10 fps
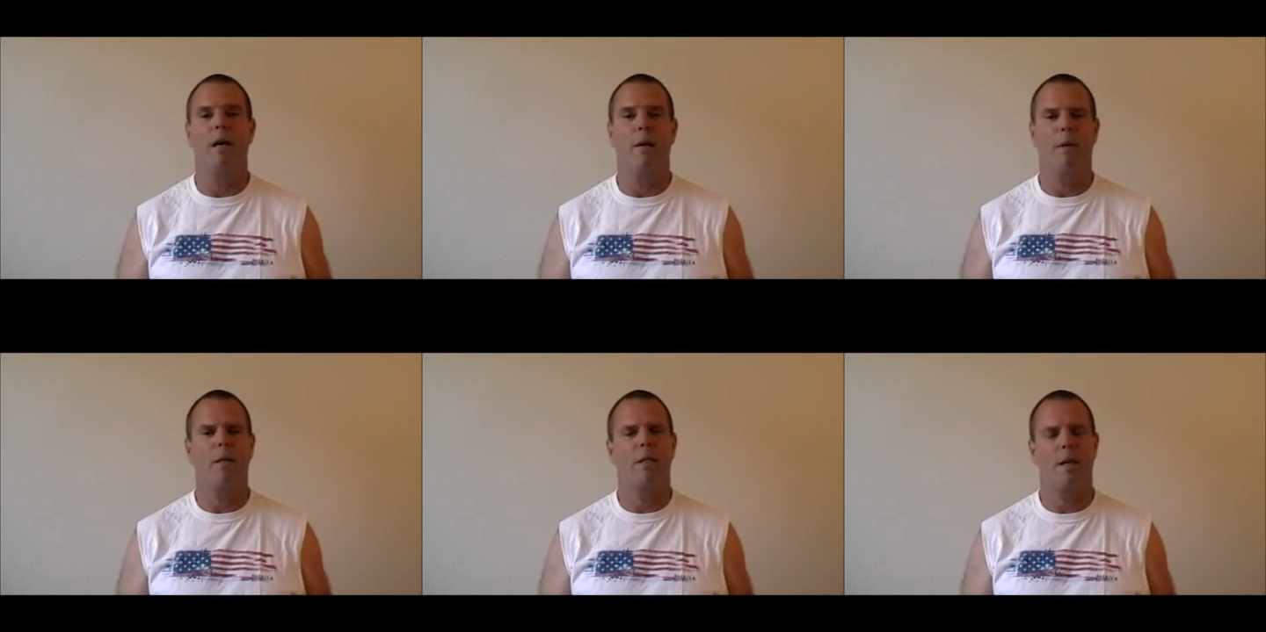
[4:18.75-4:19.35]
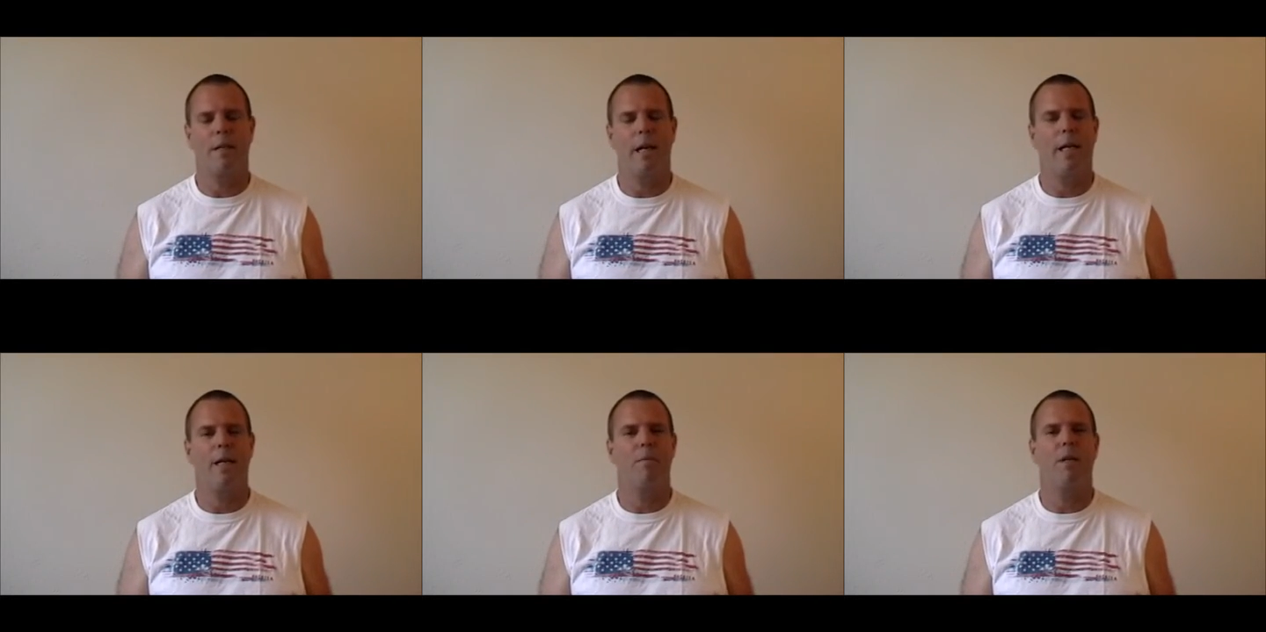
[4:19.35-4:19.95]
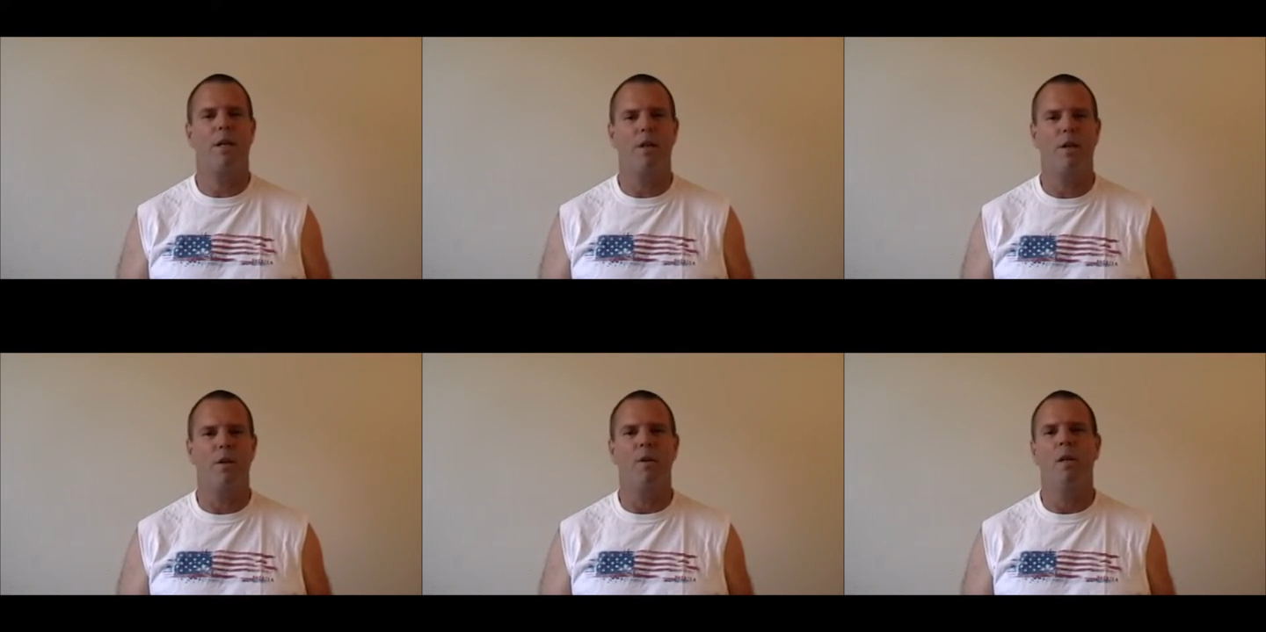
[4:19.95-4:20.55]
I keep saying
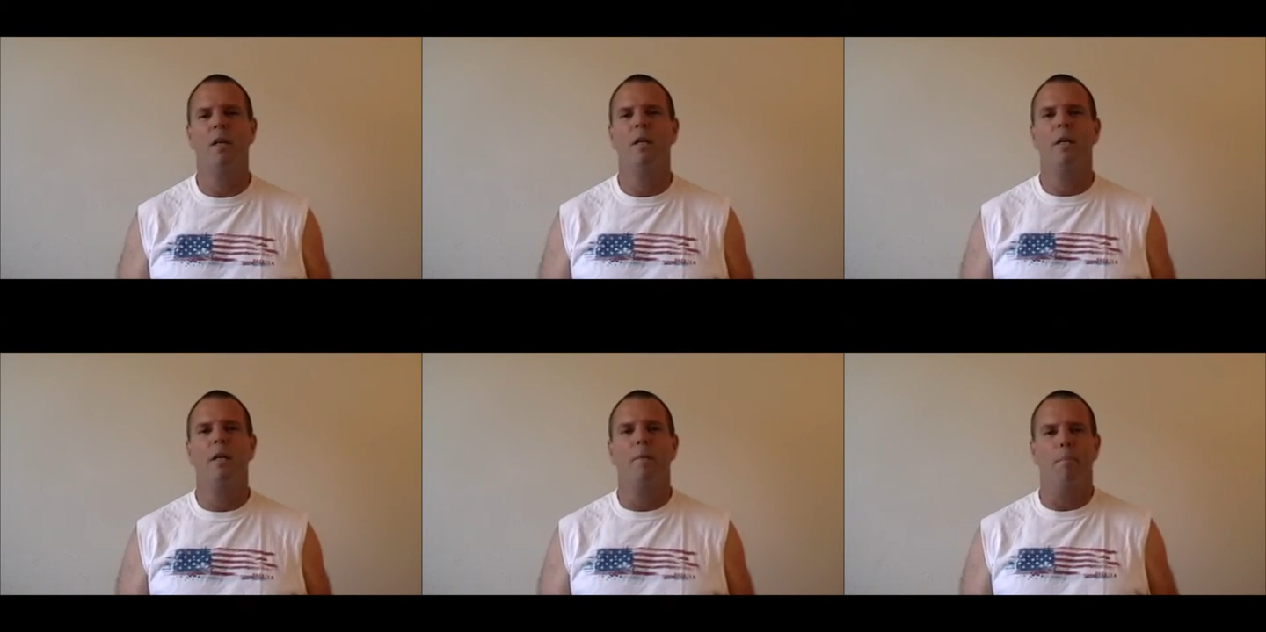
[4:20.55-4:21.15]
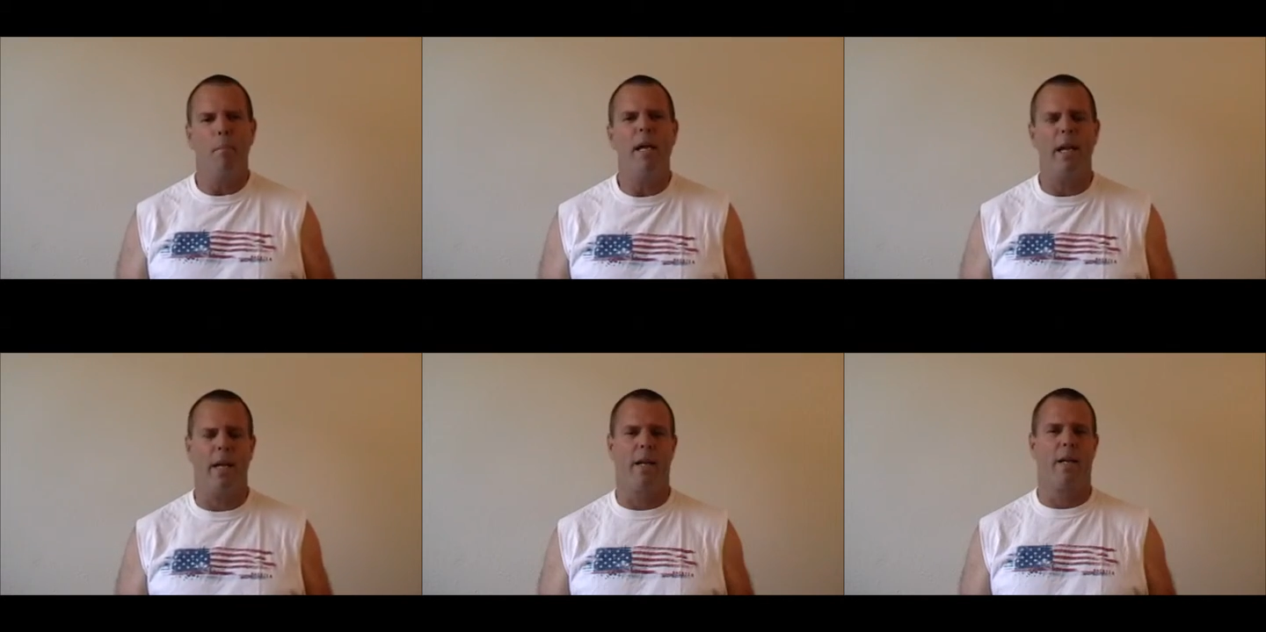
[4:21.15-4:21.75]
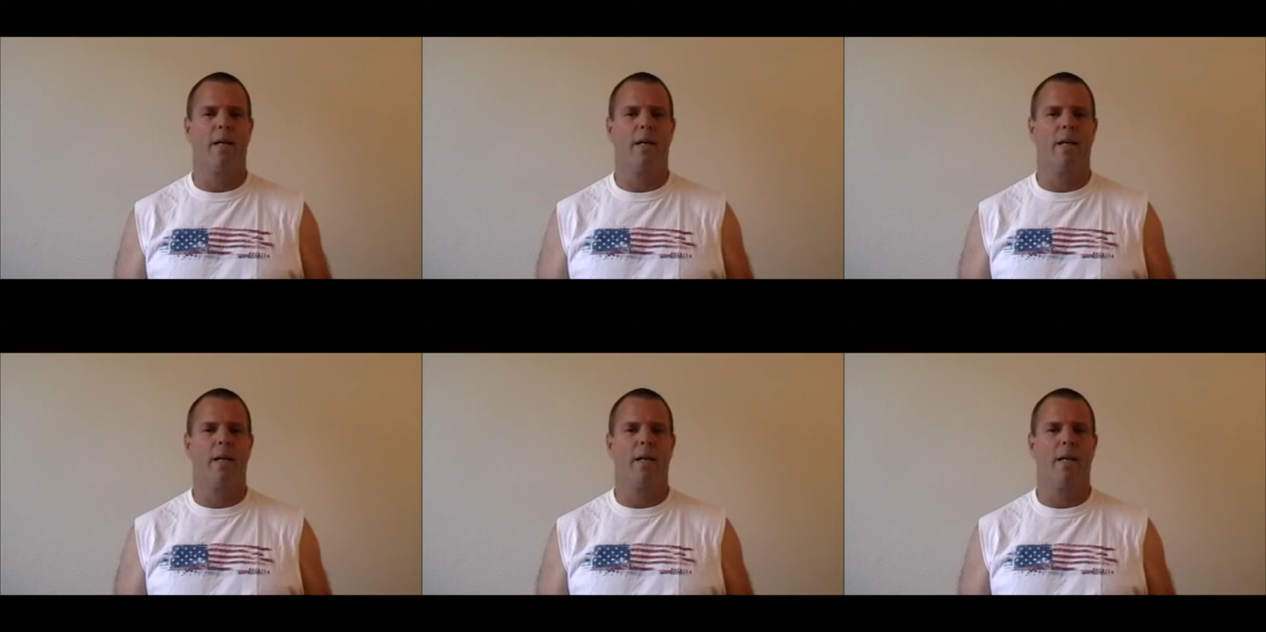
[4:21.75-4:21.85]
you. Me.